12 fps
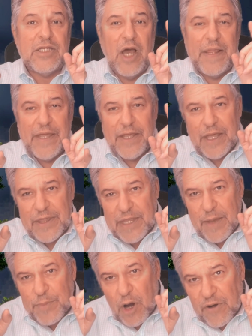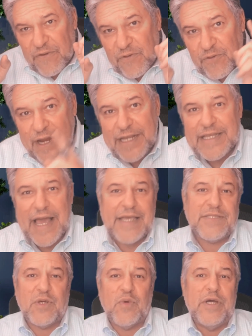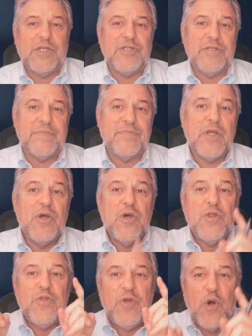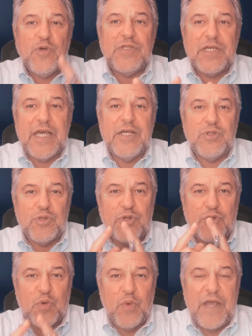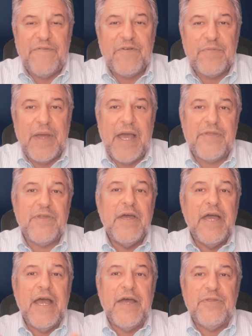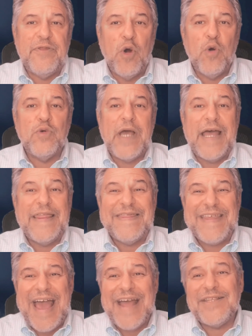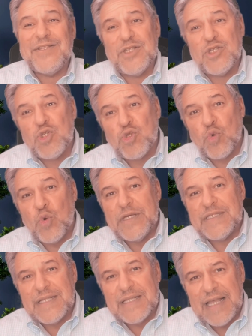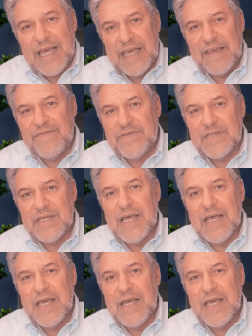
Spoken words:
they are afraid to ask the question. Those are the kids who turn away from math, and that destroys lives.